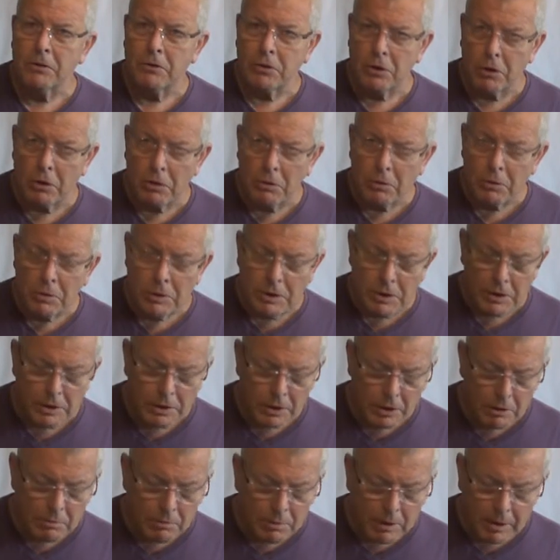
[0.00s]
choose to
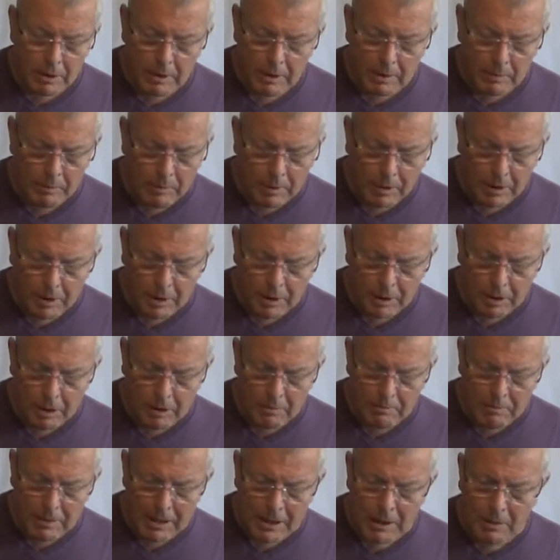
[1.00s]
do, but I'm not going to
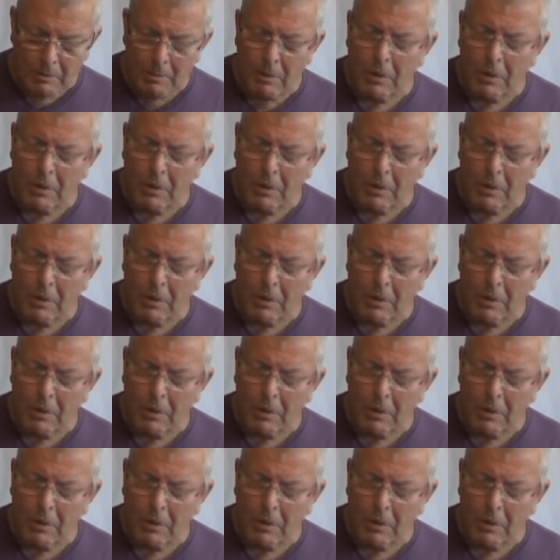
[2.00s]
go mad.